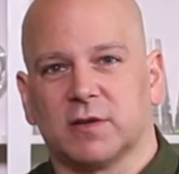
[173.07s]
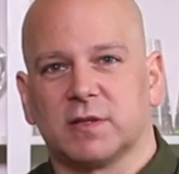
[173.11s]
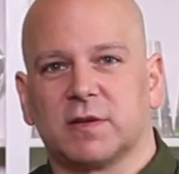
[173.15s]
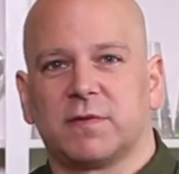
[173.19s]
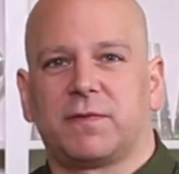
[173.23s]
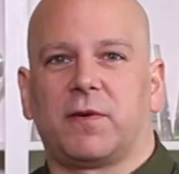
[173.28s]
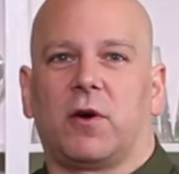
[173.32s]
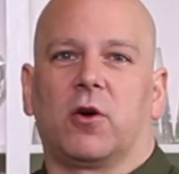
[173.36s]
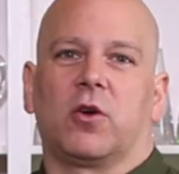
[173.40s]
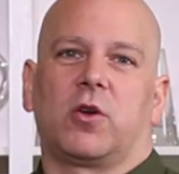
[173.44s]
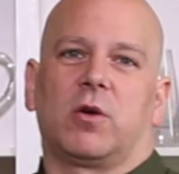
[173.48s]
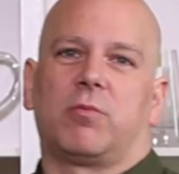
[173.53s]
those
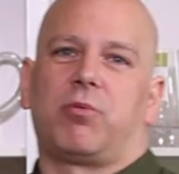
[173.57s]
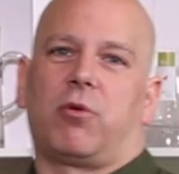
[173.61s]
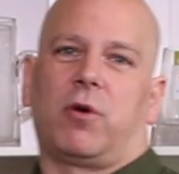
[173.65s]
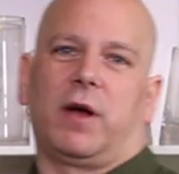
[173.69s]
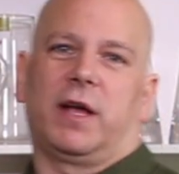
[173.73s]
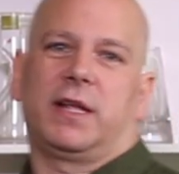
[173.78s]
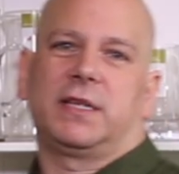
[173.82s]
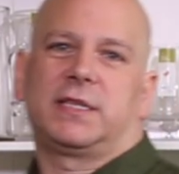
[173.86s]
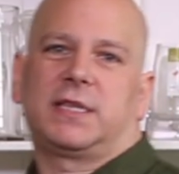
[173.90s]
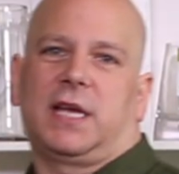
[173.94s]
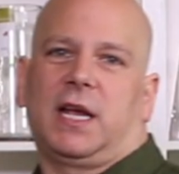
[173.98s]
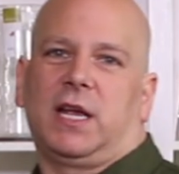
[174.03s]
focal
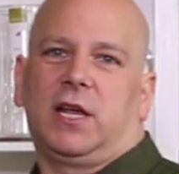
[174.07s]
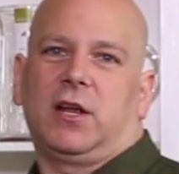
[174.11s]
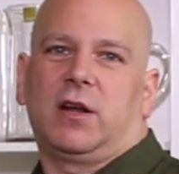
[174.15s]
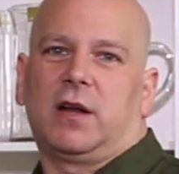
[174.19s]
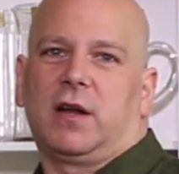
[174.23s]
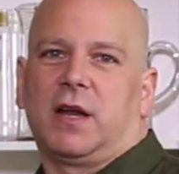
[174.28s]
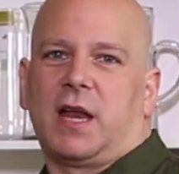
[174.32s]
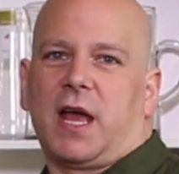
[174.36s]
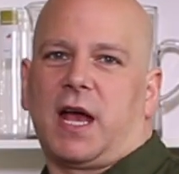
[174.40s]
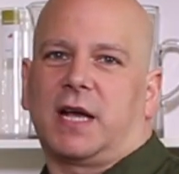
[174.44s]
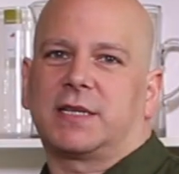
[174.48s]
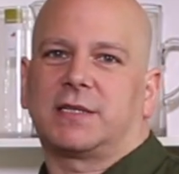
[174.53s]
points at
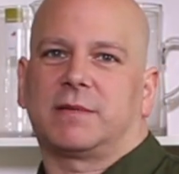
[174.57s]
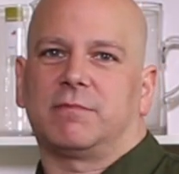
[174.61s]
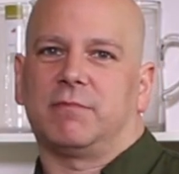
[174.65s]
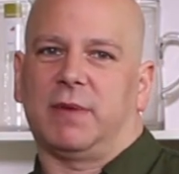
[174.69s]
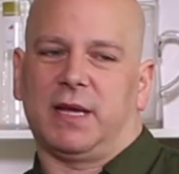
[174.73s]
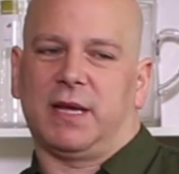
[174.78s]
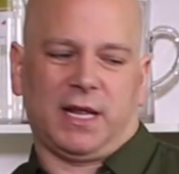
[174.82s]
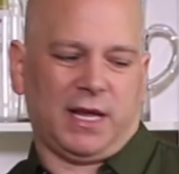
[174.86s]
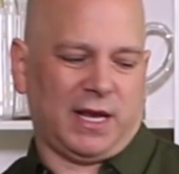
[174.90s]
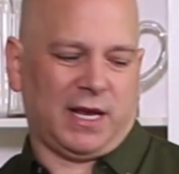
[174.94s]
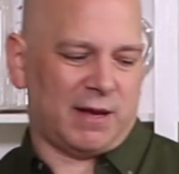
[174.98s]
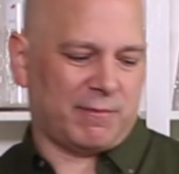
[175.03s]
your next
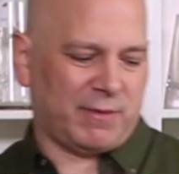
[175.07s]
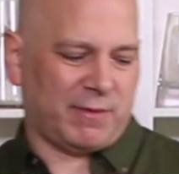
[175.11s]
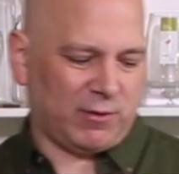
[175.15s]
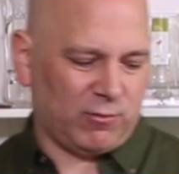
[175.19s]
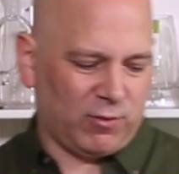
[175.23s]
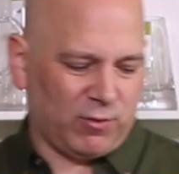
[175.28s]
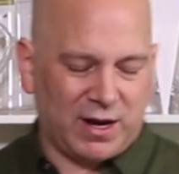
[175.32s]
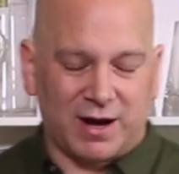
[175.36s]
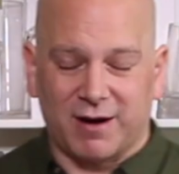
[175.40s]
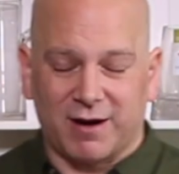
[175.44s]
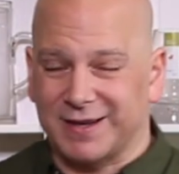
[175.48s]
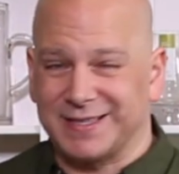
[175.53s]
meeting. I mean,
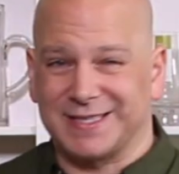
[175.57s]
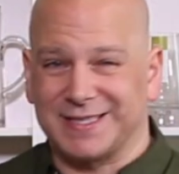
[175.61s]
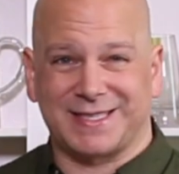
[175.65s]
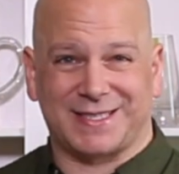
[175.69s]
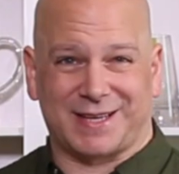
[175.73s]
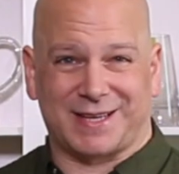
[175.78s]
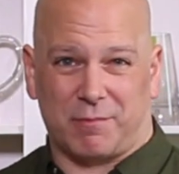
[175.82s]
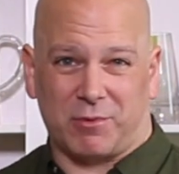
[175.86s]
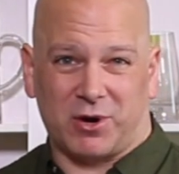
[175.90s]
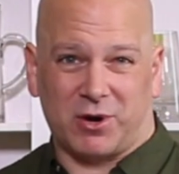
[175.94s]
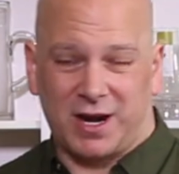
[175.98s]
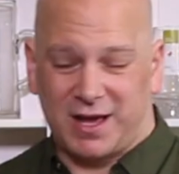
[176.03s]
we are in
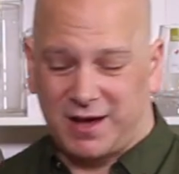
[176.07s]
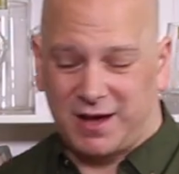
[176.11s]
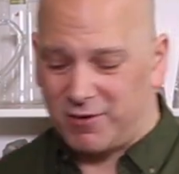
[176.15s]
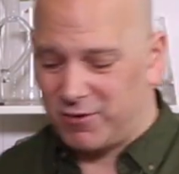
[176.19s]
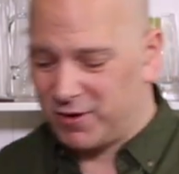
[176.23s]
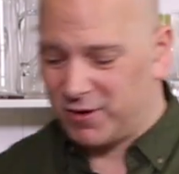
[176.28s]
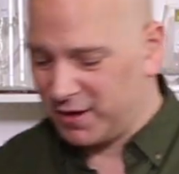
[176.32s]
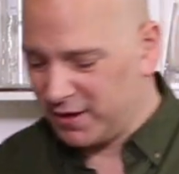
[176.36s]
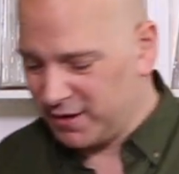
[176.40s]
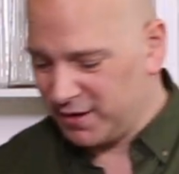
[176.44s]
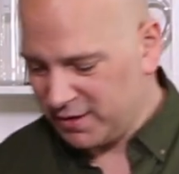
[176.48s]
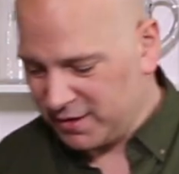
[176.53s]
summer
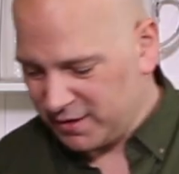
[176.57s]
now.